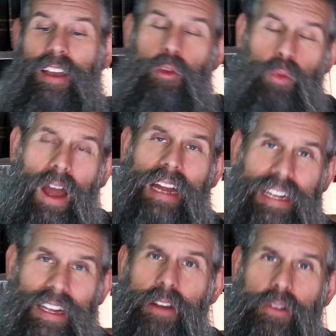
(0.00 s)
right
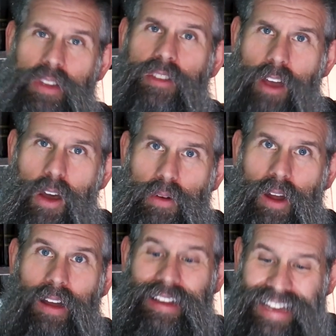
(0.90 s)
here in the
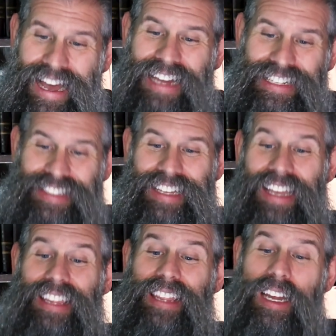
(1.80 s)
Torah, God is
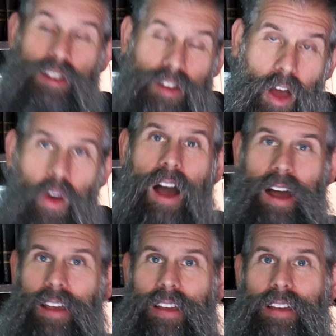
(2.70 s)
saying that
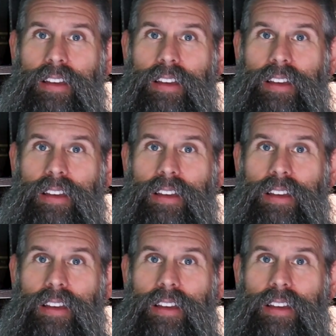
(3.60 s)
Noach